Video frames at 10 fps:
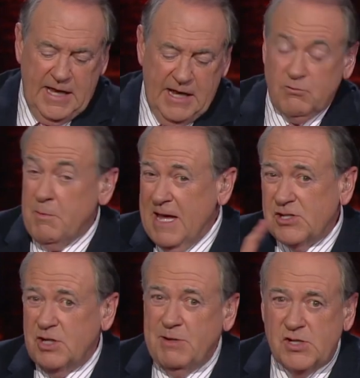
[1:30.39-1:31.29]
it
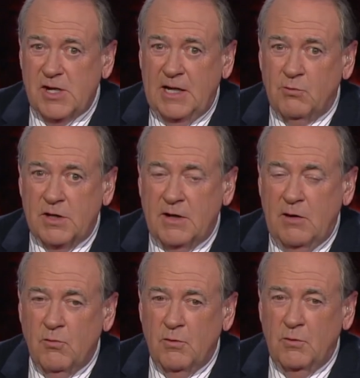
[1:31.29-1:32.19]
remains to be seen whether
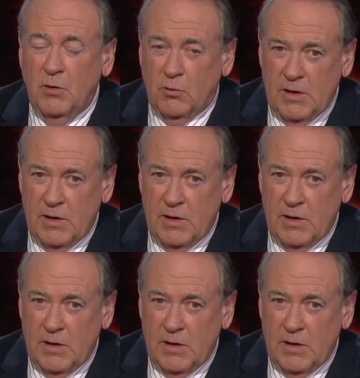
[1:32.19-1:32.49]
he will